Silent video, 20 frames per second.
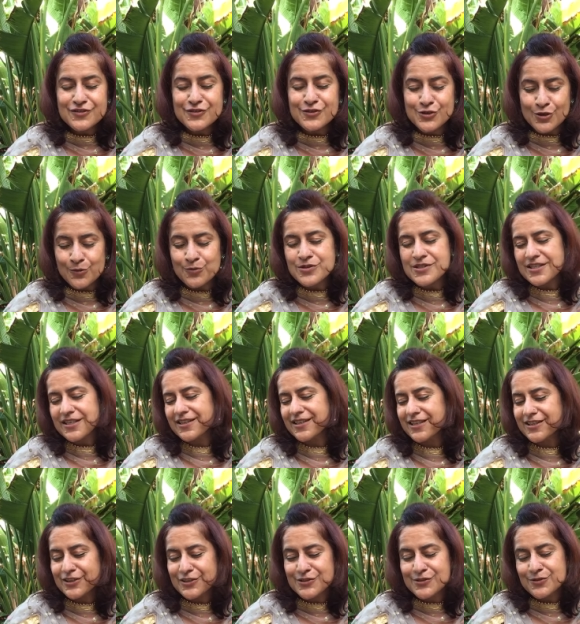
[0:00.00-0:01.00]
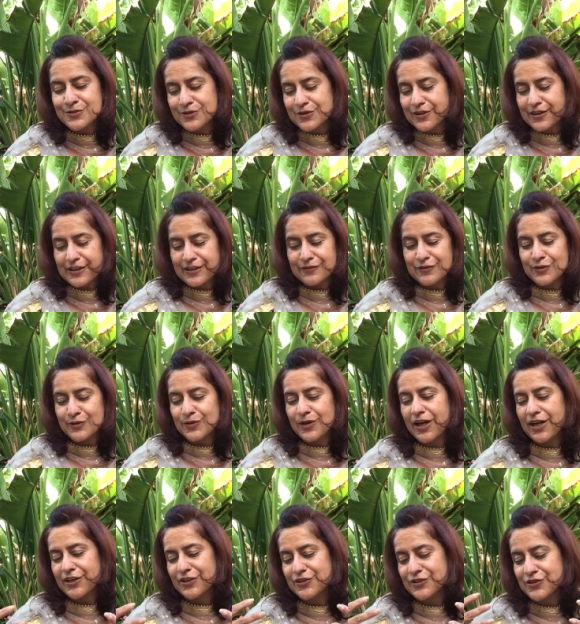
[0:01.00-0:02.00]
don't see that there's good or evil.
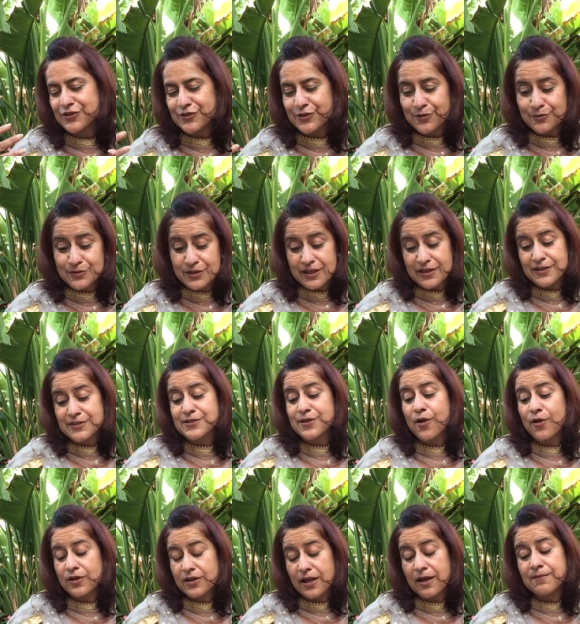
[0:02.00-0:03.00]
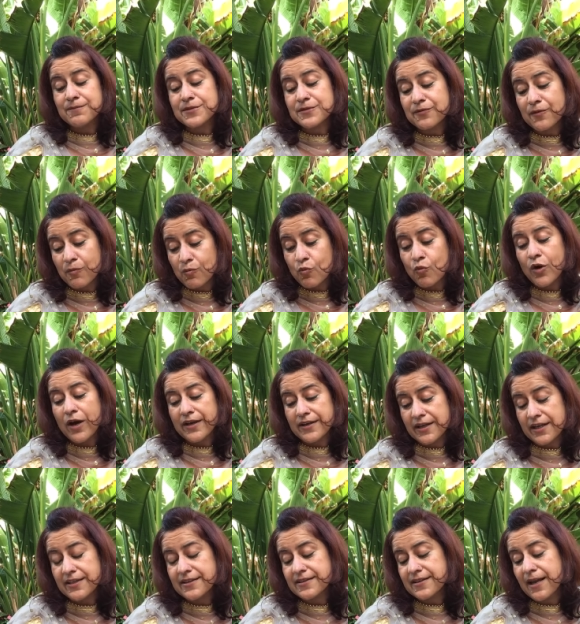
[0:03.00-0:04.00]
I just know that it all comes from one.
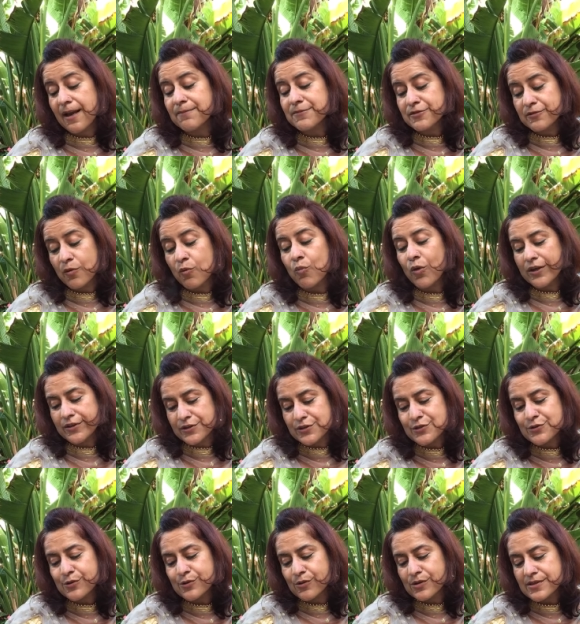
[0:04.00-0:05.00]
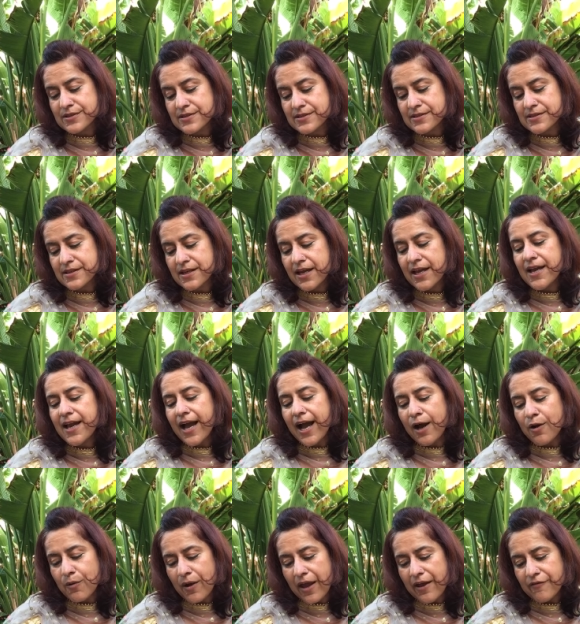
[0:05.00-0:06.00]
It comes from one source.
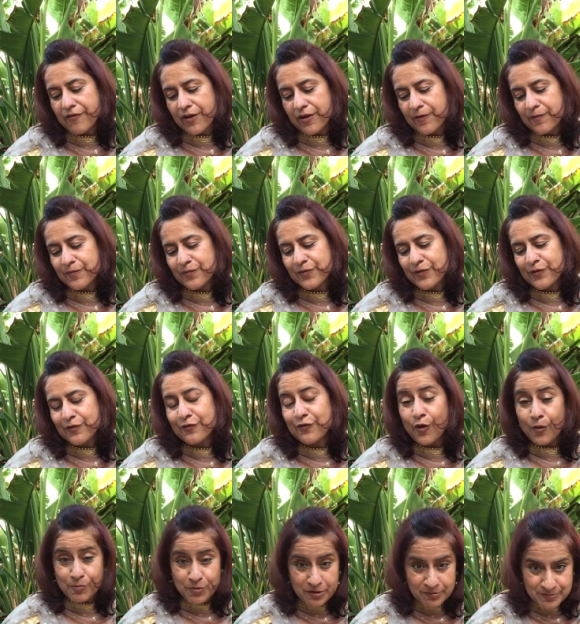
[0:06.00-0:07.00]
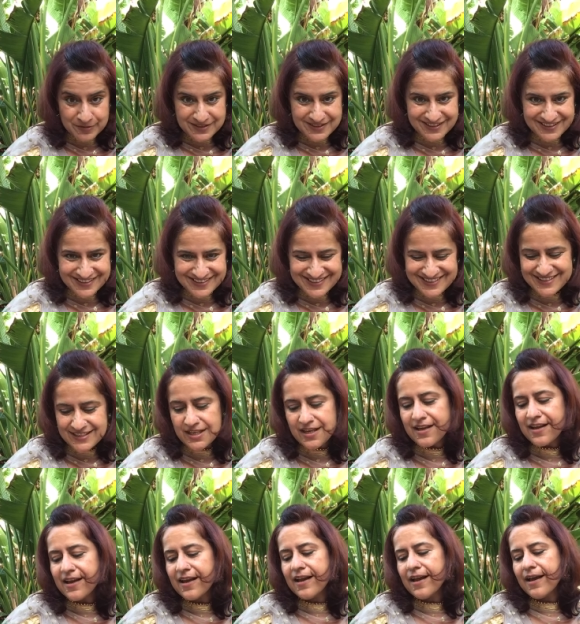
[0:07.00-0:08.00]
However, for purposes
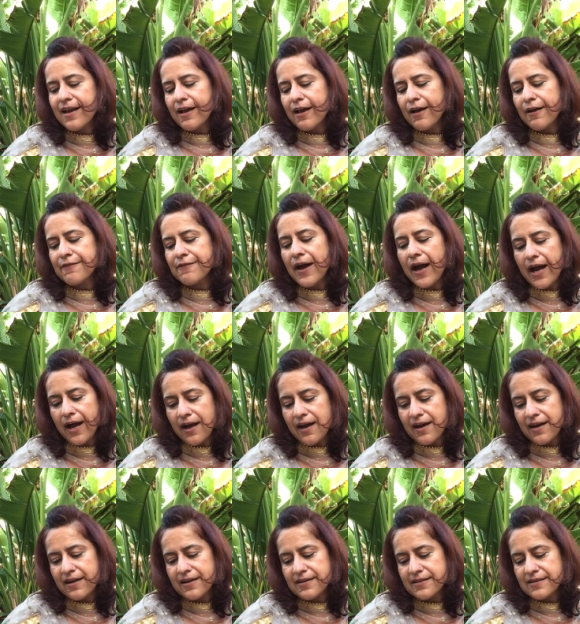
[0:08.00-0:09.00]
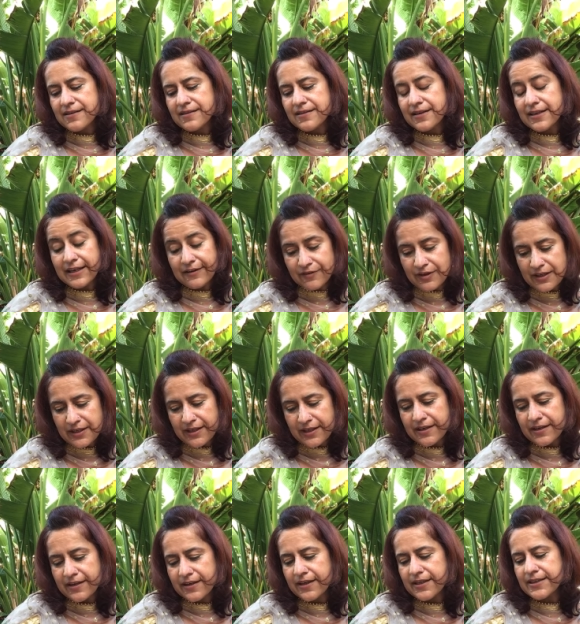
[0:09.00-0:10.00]
of our living
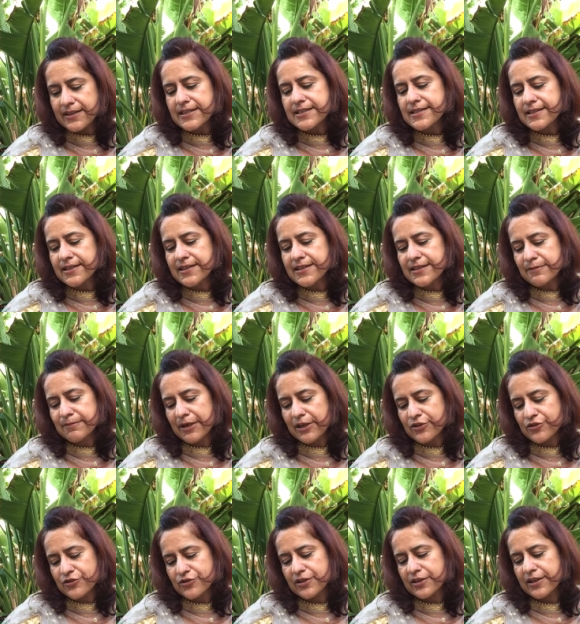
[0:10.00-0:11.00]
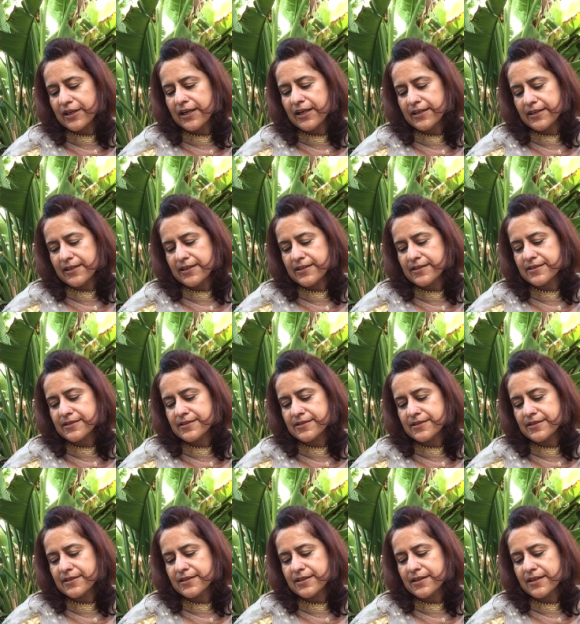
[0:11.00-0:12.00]
here in this third dimension, it is
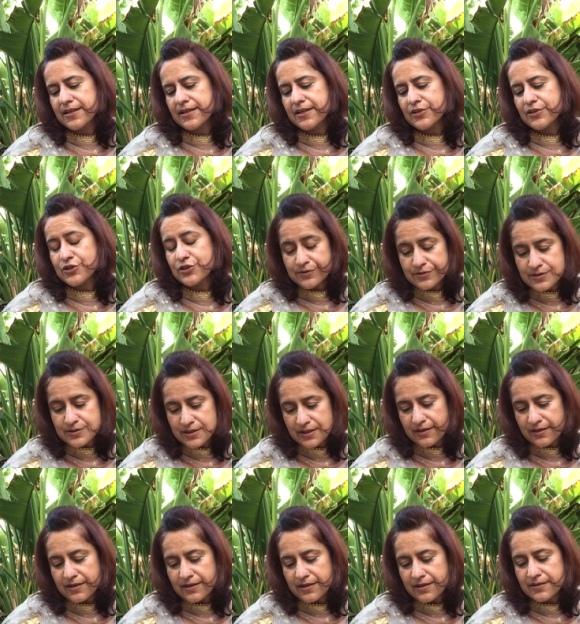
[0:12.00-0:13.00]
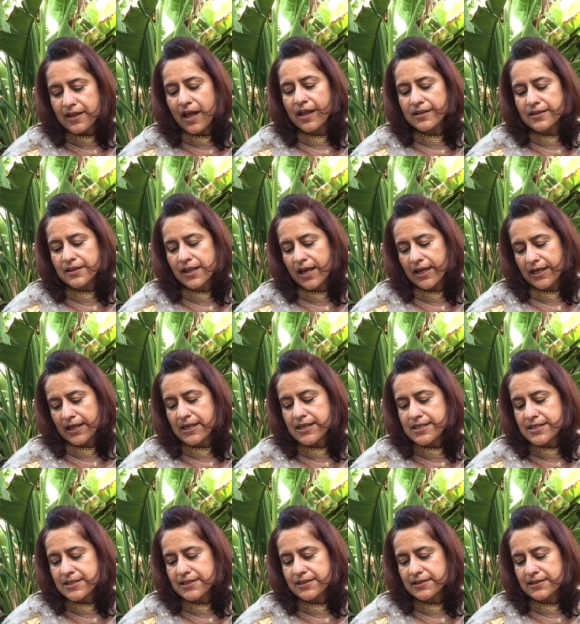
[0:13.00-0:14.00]
choosing that
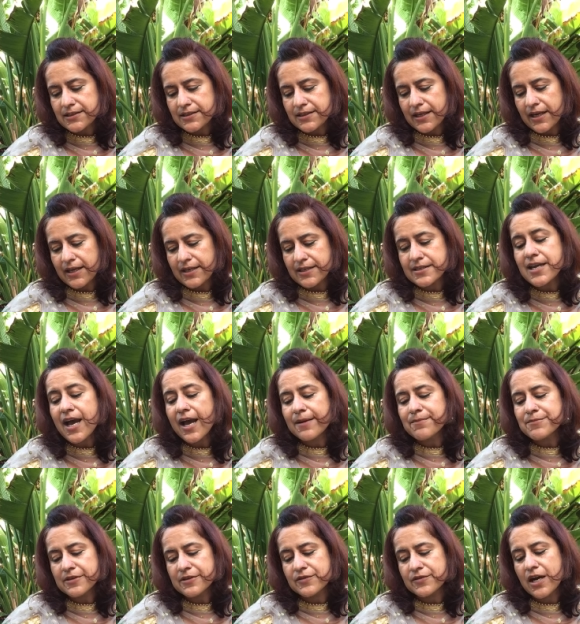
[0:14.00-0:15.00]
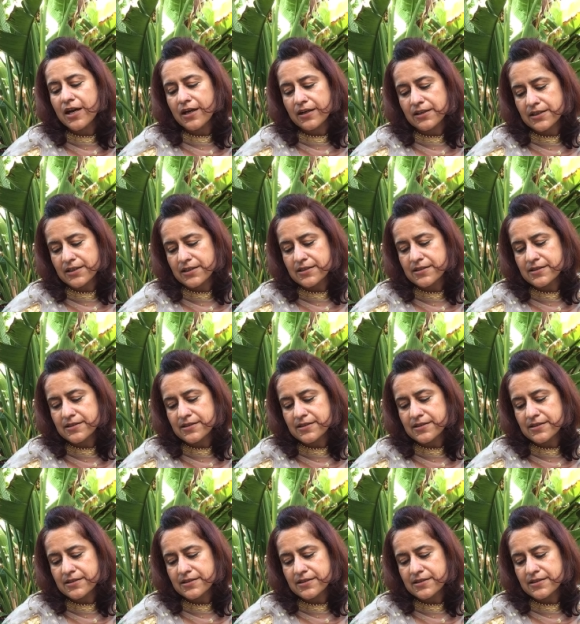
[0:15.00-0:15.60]
light in times of darkness.